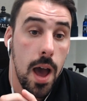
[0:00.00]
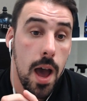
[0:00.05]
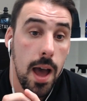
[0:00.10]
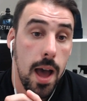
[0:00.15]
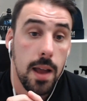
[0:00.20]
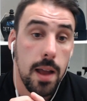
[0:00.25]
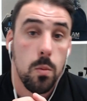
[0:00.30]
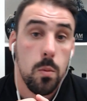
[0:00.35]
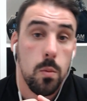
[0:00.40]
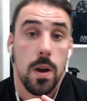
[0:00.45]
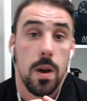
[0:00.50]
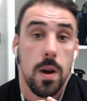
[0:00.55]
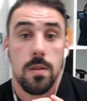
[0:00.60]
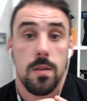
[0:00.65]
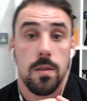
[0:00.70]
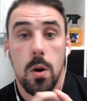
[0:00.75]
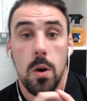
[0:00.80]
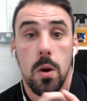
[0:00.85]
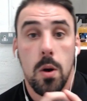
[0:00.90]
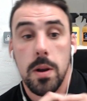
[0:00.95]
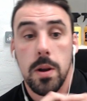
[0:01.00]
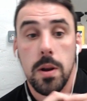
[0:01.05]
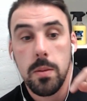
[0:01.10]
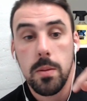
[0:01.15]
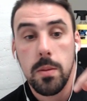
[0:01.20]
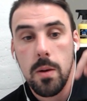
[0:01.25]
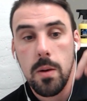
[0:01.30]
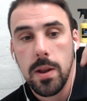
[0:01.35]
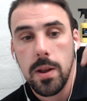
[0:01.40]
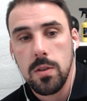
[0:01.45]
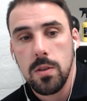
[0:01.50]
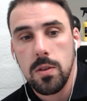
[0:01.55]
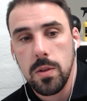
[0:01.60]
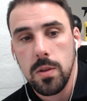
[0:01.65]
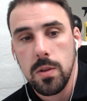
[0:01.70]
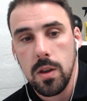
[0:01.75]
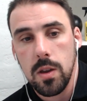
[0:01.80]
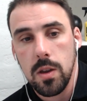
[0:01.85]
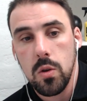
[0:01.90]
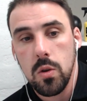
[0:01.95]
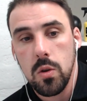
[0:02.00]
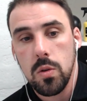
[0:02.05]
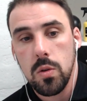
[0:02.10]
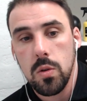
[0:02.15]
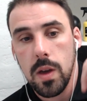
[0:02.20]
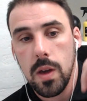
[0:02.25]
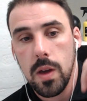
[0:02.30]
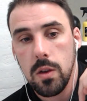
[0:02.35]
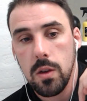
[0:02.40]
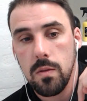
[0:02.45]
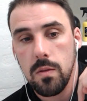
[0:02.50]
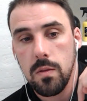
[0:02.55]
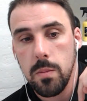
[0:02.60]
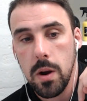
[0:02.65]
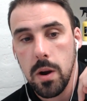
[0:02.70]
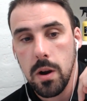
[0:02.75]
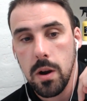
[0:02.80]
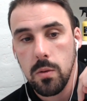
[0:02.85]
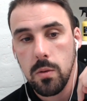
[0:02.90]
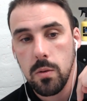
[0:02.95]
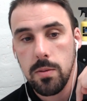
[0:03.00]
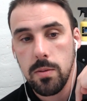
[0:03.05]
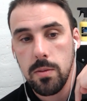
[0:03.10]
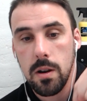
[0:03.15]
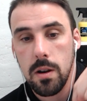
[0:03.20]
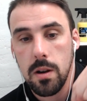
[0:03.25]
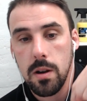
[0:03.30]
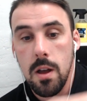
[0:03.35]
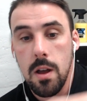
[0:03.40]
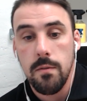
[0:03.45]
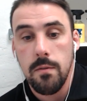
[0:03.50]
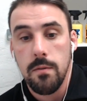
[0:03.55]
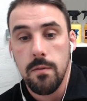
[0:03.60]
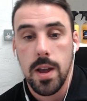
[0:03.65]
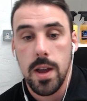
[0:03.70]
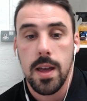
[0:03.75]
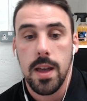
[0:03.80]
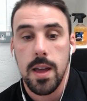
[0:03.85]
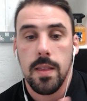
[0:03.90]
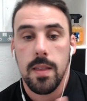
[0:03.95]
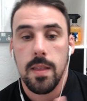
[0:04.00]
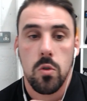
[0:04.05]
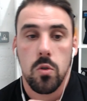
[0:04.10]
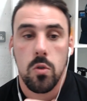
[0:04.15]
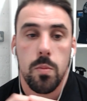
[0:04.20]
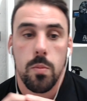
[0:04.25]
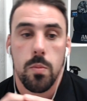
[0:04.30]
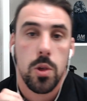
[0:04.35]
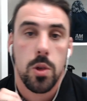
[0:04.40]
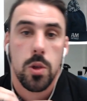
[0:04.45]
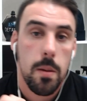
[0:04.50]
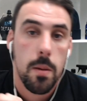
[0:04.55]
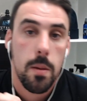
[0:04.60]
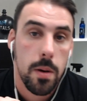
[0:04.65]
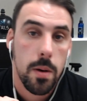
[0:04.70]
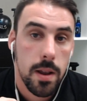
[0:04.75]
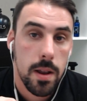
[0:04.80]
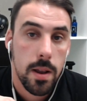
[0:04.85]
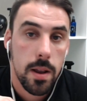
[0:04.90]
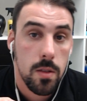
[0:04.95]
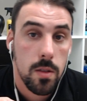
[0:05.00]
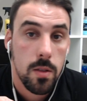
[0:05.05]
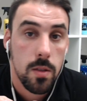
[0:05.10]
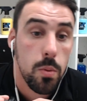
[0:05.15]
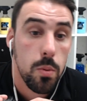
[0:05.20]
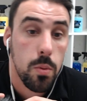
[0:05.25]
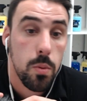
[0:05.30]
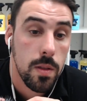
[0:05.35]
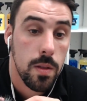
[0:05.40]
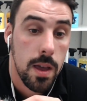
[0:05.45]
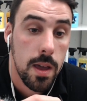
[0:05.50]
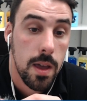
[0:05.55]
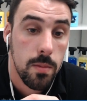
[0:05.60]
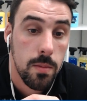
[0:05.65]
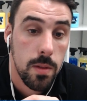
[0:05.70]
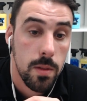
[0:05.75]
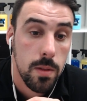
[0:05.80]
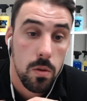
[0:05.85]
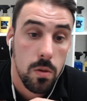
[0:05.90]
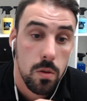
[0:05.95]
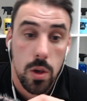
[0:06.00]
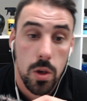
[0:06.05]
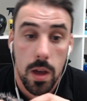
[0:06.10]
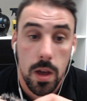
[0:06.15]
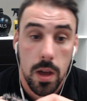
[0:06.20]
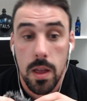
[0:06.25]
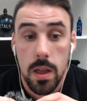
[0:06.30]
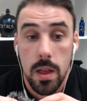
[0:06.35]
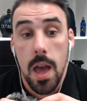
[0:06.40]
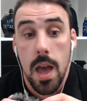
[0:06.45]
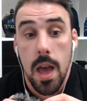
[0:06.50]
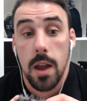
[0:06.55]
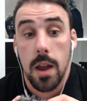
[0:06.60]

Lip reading: And whilst they're popping up at the bottom, I just want to say a huge thank you to Mark Webster for hitting that super chat button and supporting the AMDetails channel,